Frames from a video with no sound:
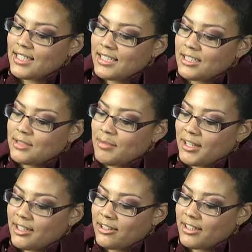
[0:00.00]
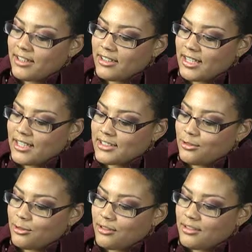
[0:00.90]
had just barely gone out of high
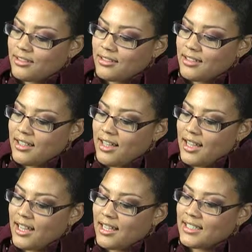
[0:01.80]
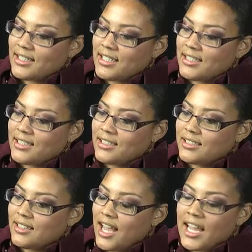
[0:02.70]
school, and
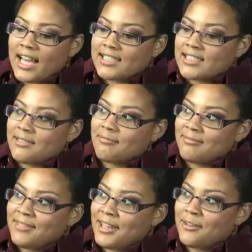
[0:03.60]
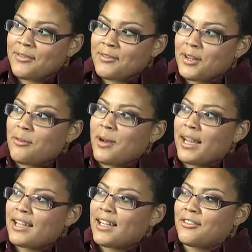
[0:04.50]
I asked him, I don't even know
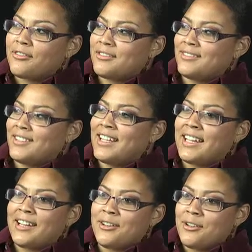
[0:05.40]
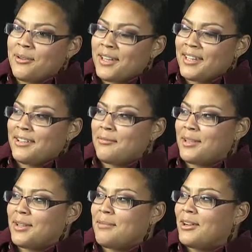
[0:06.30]
why, I don't think I knew anything
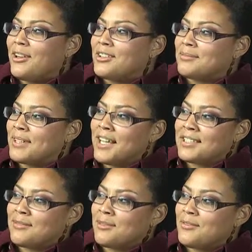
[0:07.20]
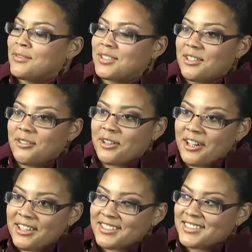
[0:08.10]
really about college, but I asked him if he was going to go to
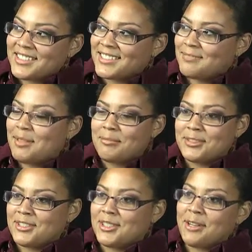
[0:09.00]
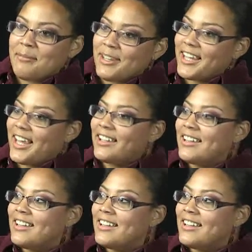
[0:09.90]
college because people just talk about that.